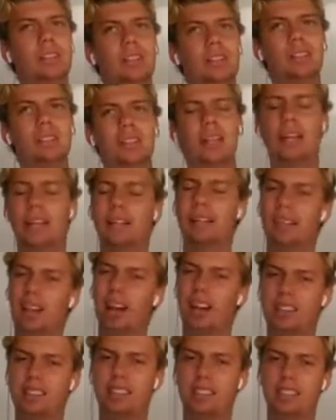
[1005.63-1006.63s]
like
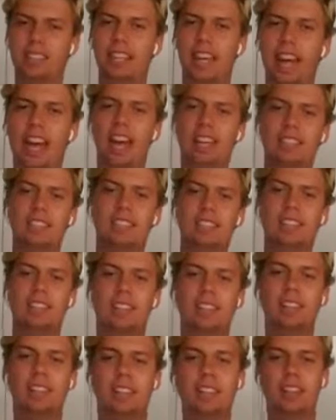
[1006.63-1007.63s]
toxic gas,
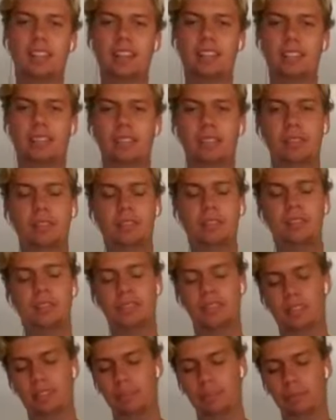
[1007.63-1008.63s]
and so it goes
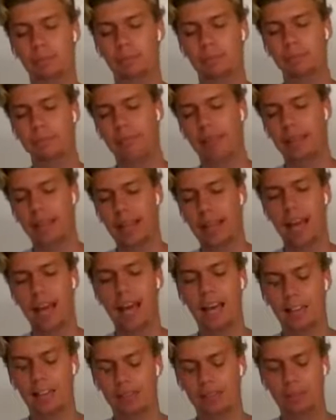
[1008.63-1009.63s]
into the
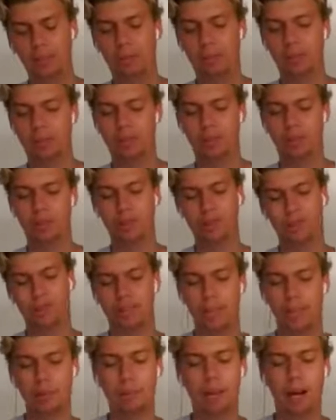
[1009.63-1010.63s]
gas from Joker's
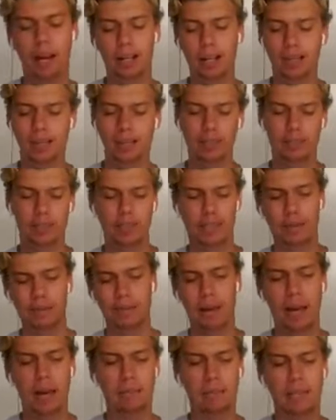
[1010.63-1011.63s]
dead body goes into
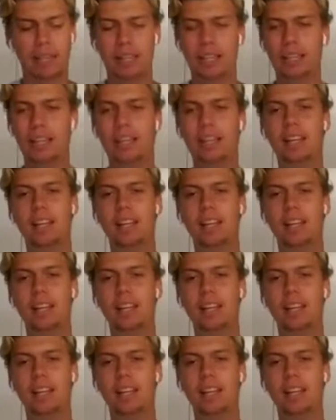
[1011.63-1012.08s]
Batman,